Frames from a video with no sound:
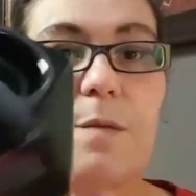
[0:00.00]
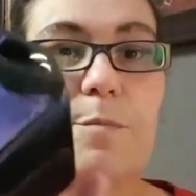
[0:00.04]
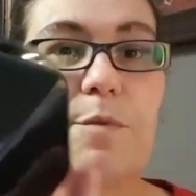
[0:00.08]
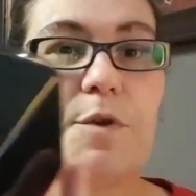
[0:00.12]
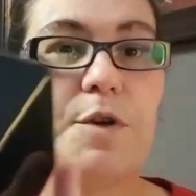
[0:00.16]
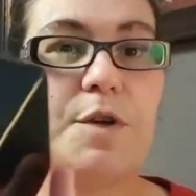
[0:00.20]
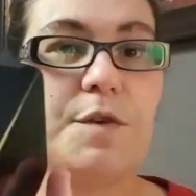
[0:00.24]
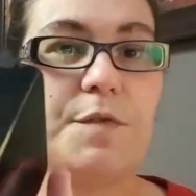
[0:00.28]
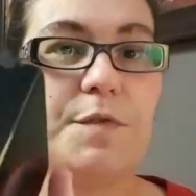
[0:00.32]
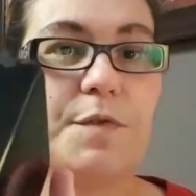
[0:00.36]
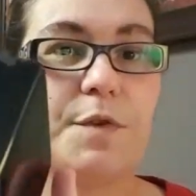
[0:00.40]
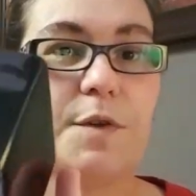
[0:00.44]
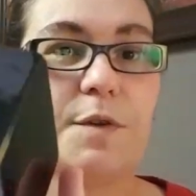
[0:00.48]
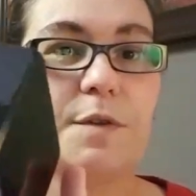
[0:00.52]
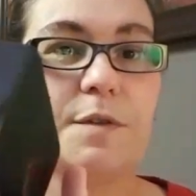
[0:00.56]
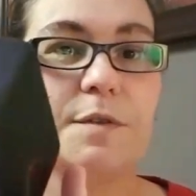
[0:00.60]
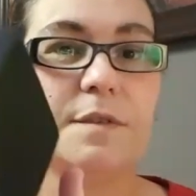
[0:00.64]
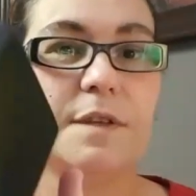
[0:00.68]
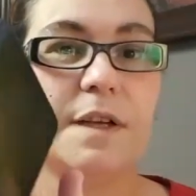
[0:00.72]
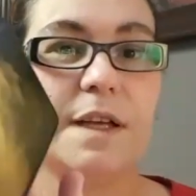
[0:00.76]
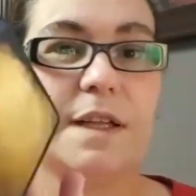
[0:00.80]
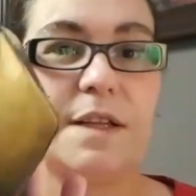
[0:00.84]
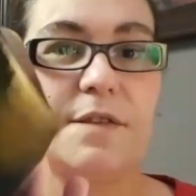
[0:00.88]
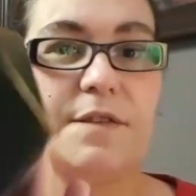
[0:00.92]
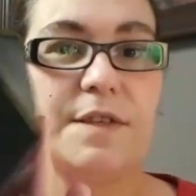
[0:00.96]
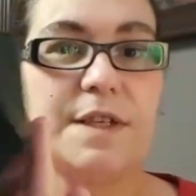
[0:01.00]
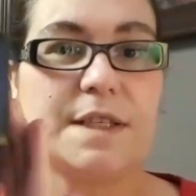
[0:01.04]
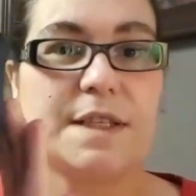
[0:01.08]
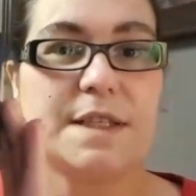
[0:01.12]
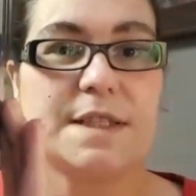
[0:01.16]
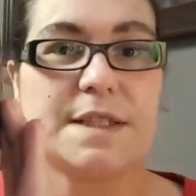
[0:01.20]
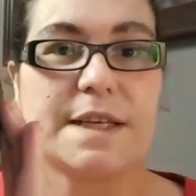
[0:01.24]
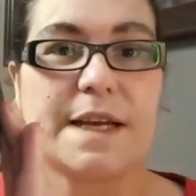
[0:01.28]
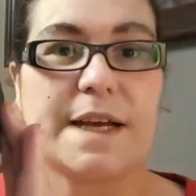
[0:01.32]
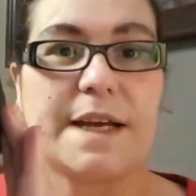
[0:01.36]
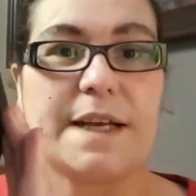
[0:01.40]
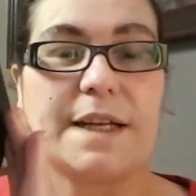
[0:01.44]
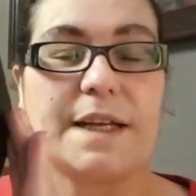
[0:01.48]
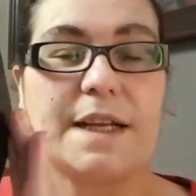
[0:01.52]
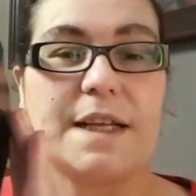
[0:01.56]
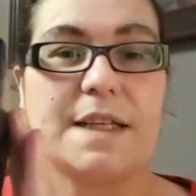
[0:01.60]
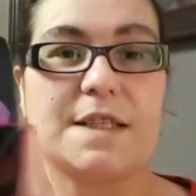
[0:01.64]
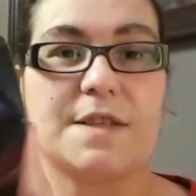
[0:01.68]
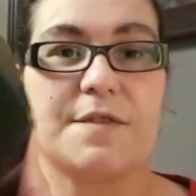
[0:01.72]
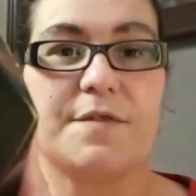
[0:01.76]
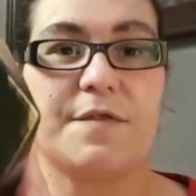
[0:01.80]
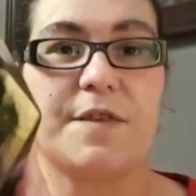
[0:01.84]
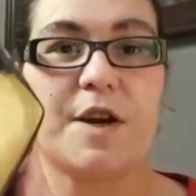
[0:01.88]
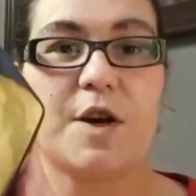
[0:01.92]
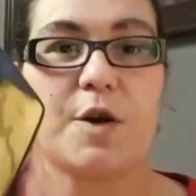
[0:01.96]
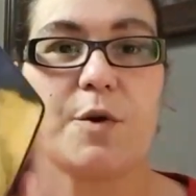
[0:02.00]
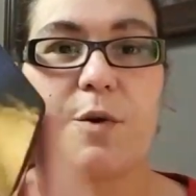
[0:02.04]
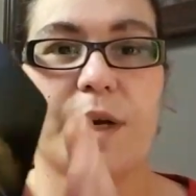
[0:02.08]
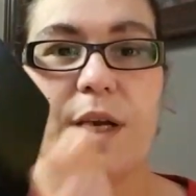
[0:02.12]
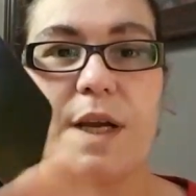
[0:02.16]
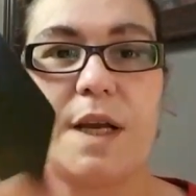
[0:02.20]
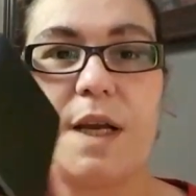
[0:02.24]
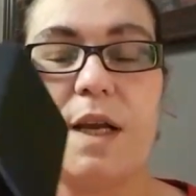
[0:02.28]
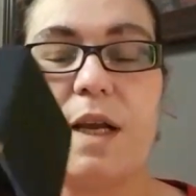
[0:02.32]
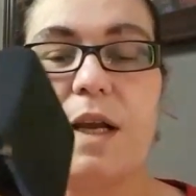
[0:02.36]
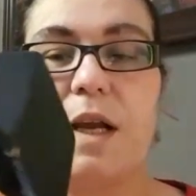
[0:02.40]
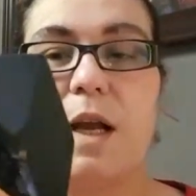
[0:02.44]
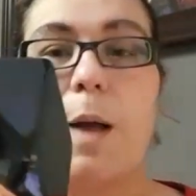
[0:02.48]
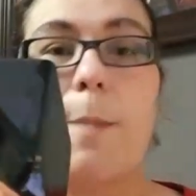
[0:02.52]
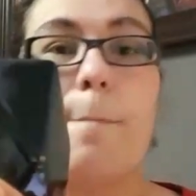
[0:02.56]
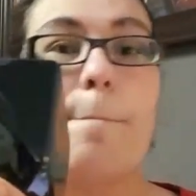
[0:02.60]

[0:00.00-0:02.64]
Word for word: Beautiful. I love the design. It's very